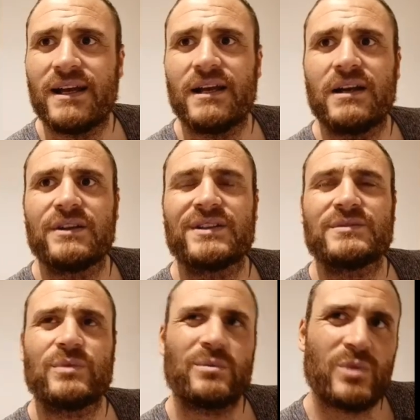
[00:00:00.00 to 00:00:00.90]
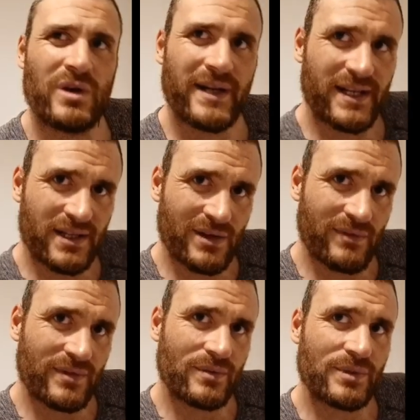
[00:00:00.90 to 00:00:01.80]
There's one more I didn't
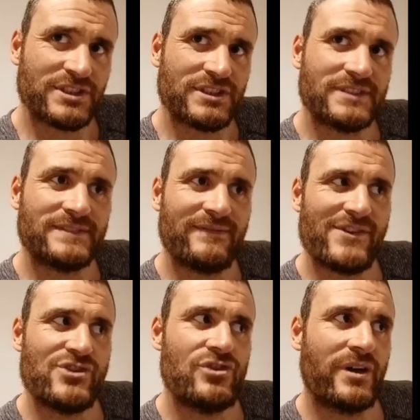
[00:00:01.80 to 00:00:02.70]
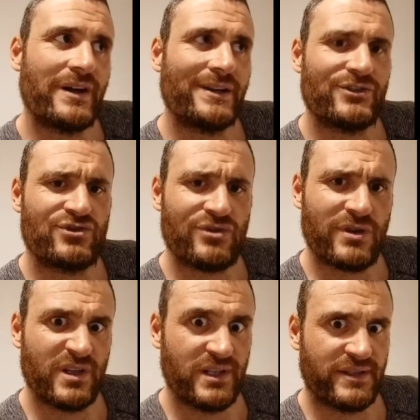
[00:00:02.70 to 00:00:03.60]
cover, which is vaginal
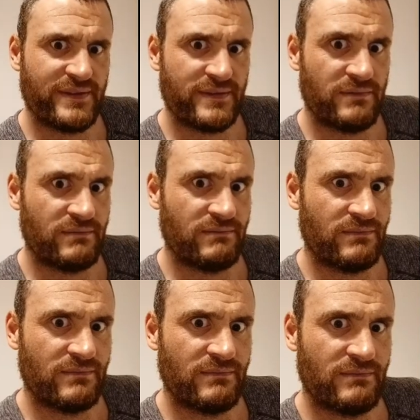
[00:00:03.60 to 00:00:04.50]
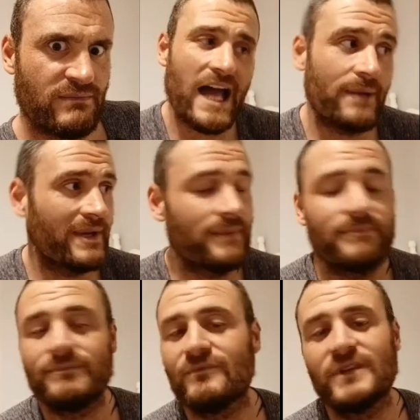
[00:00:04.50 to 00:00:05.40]
dryness. Anyway,
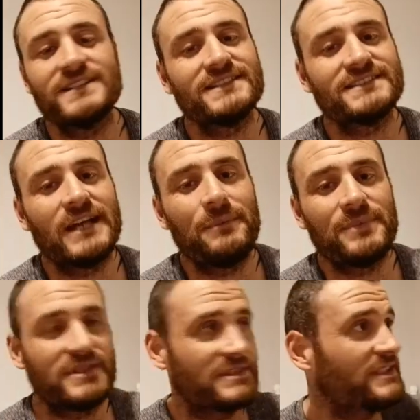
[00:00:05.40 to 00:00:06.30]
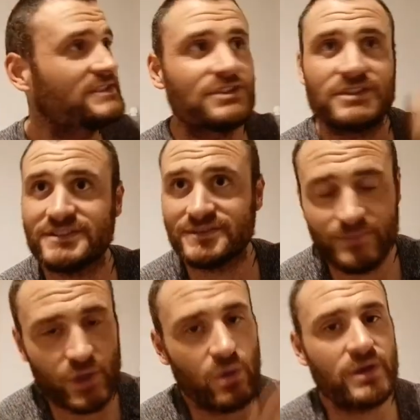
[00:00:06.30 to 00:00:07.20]
reason this happens is just
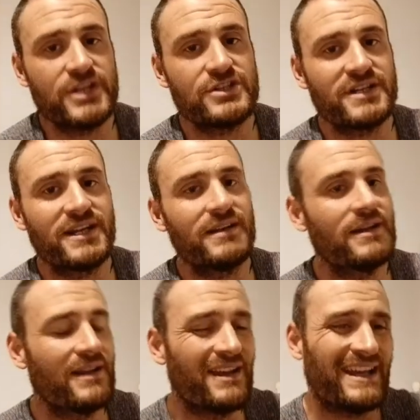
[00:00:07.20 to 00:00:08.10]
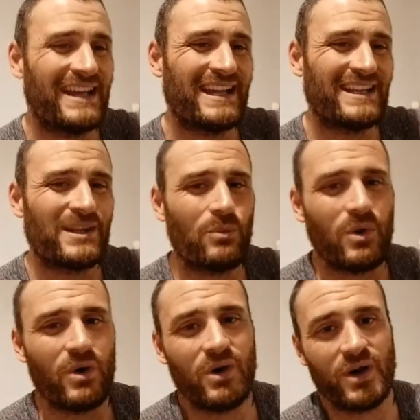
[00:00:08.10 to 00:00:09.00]
lower estrogen, the
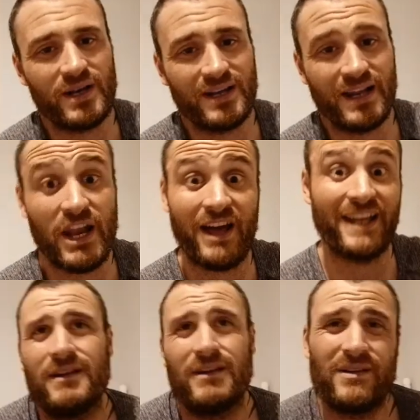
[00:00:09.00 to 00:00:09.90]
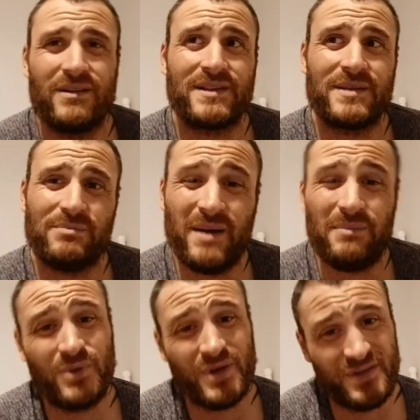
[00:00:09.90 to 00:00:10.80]
wall line, or the
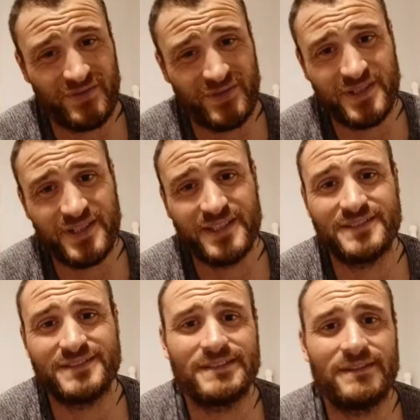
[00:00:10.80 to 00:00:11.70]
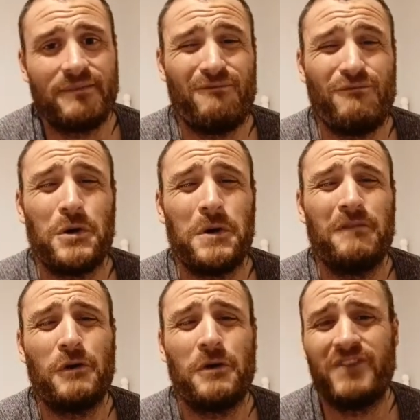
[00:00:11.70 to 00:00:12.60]
proper word for it is
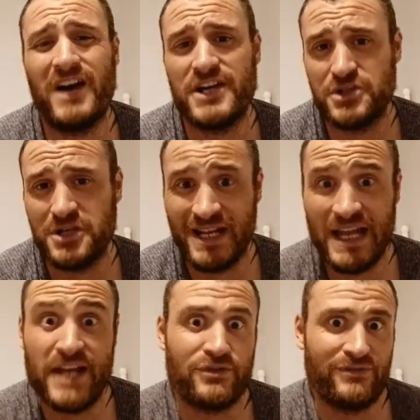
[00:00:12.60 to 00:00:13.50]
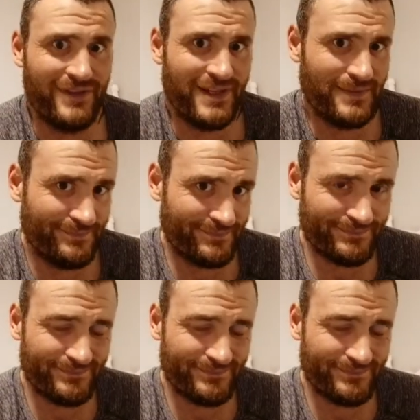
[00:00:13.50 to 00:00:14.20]
vulvovaginal atrophy.